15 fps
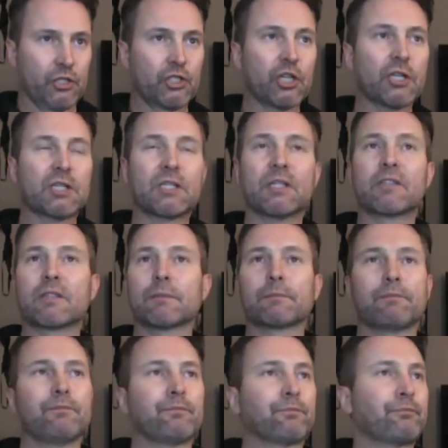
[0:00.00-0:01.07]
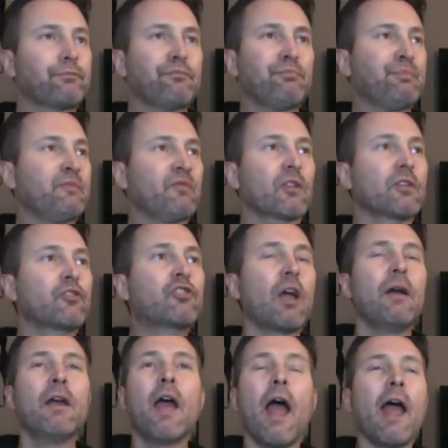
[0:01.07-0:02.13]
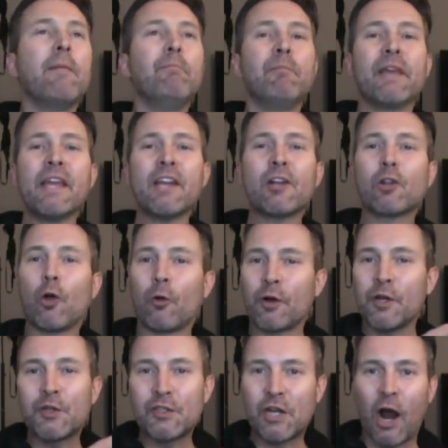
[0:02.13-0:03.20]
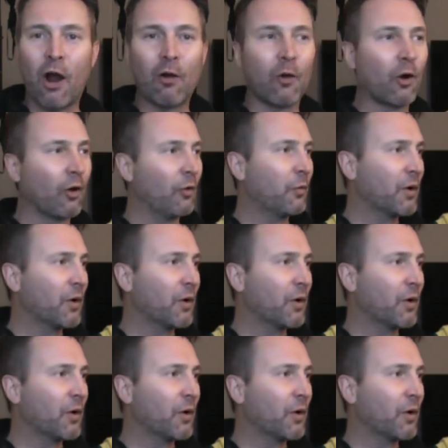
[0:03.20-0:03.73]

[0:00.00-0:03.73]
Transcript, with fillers: just this. And me and Gloria Cowgirl